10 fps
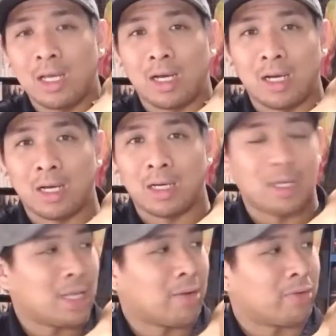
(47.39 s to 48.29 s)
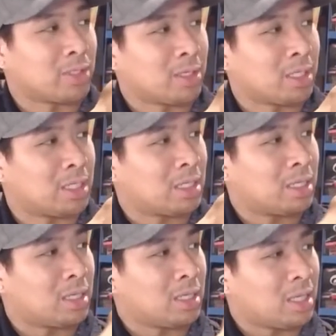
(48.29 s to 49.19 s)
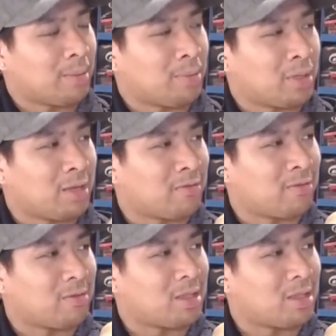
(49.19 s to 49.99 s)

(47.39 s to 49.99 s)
and that was on the, I believe,